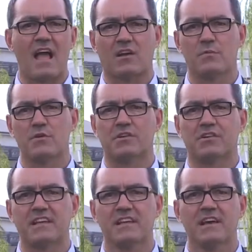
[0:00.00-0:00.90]
our
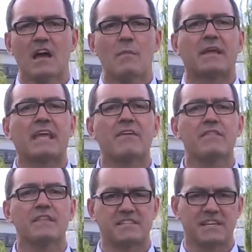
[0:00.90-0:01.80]
community, but
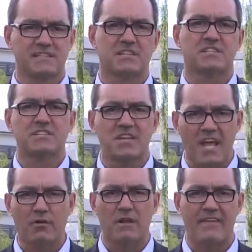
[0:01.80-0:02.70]
given this is the
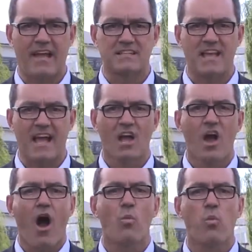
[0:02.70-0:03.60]
centenary of Anzac,
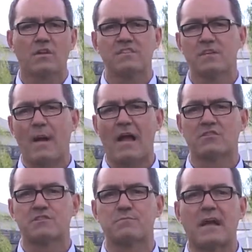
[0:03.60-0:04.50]
I wanted to pay
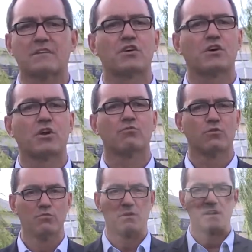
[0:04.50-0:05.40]
respect to
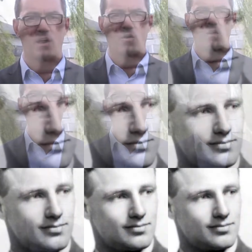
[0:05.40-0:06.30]
Carew Reynell, a
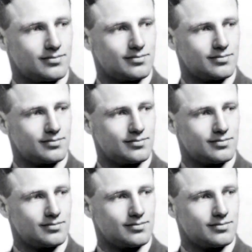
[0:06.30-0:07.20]
member of the
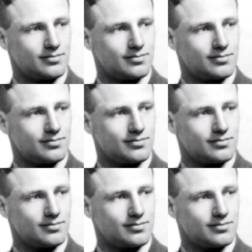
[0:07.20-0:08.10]
family who gave the name
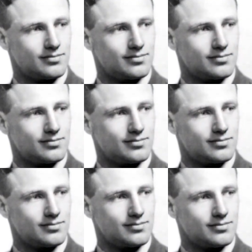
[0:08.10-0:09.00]
Reynella to
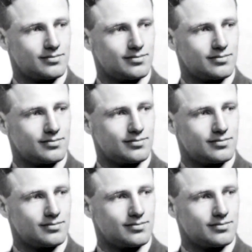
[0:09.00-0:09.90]
this region.
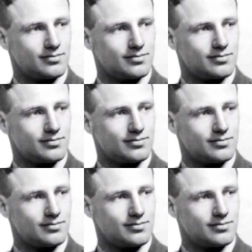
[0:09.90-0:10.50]
Today, this